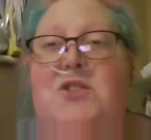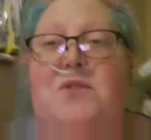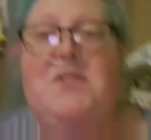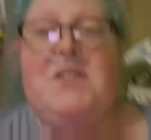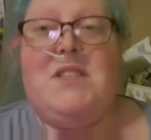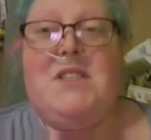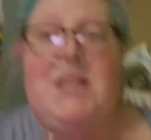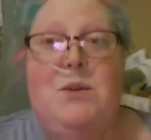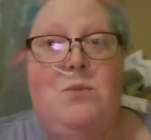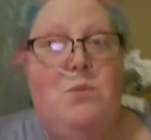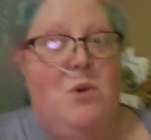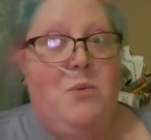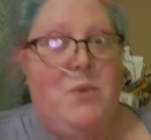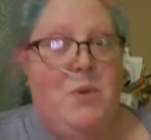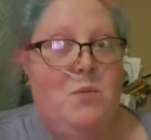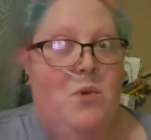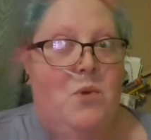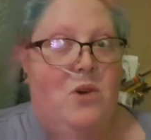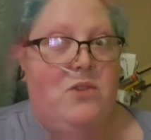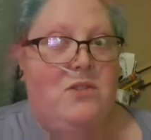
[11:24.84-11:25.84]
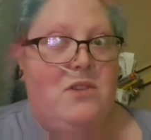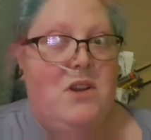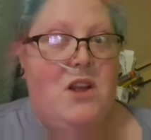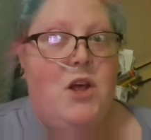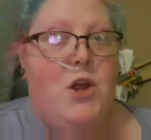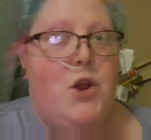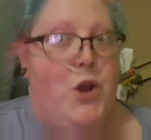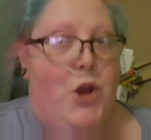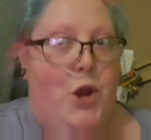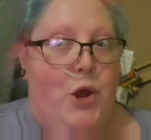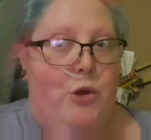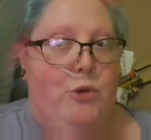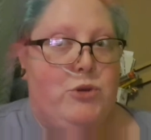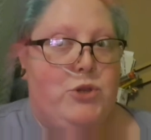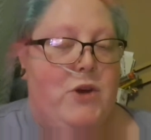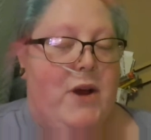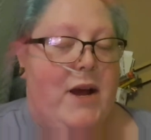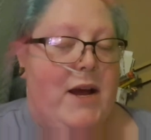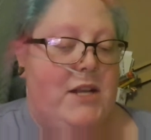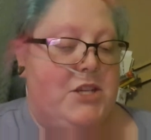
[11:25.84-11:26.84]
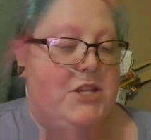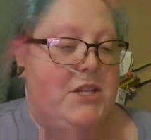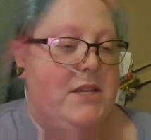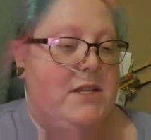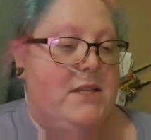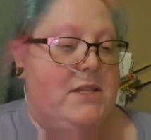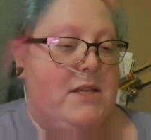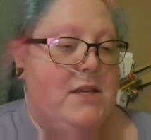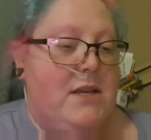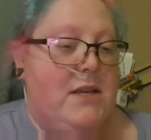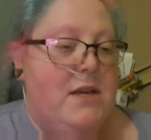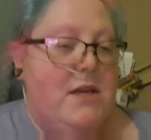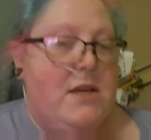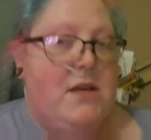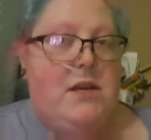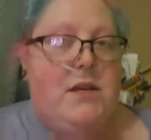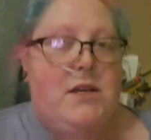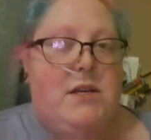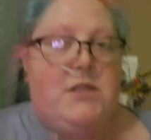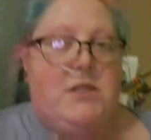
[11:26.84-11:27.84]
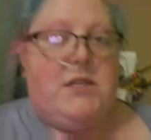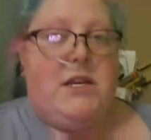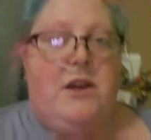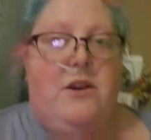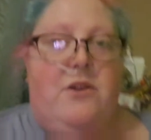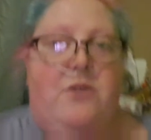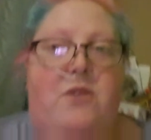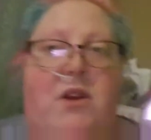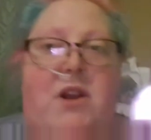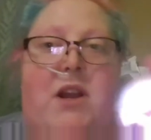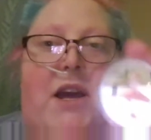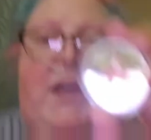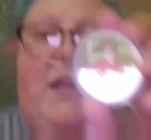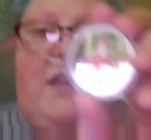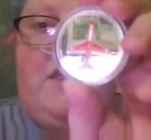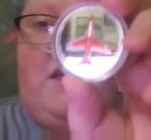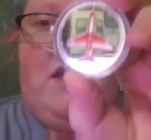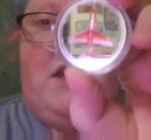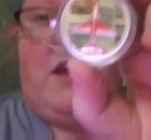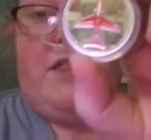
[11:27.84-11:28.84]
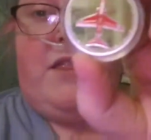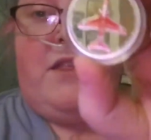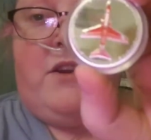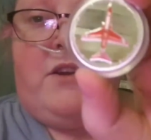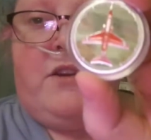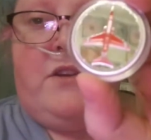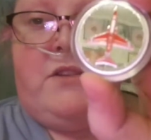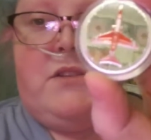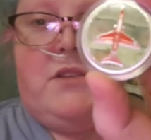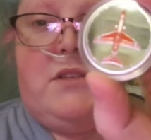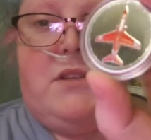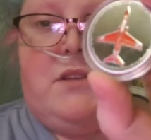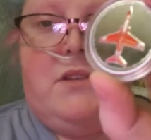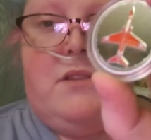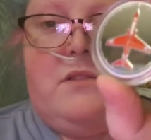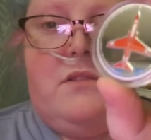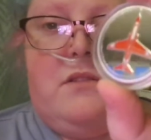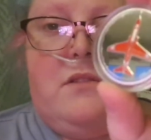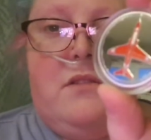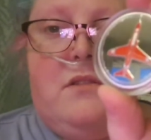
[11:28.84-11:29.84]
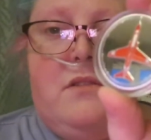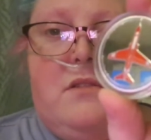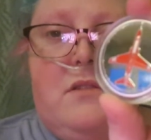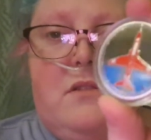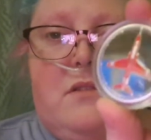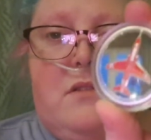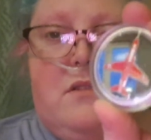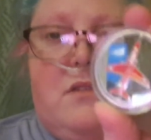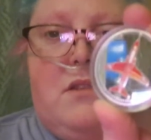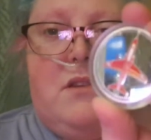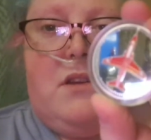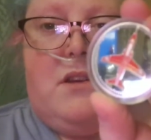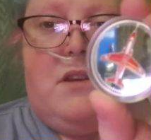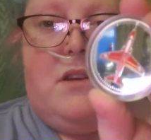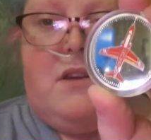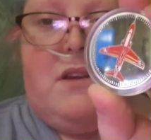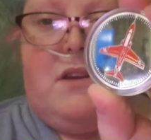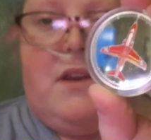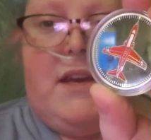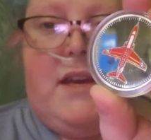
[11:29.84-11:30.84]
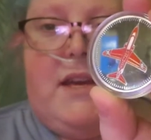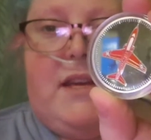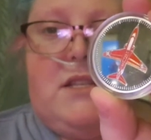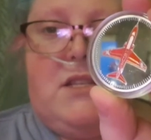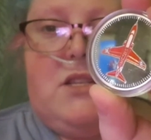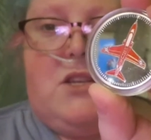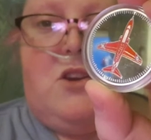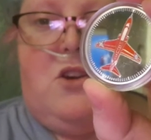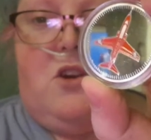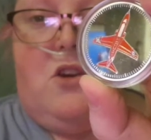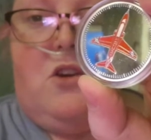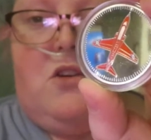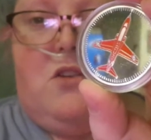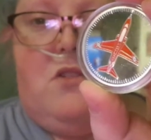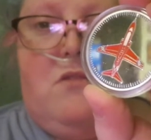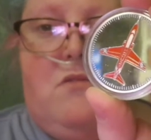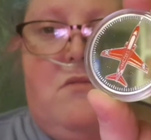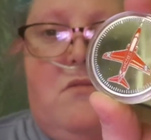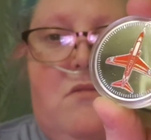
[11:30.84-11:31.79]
is obviously what we want, no scratches. So, like the others, it's got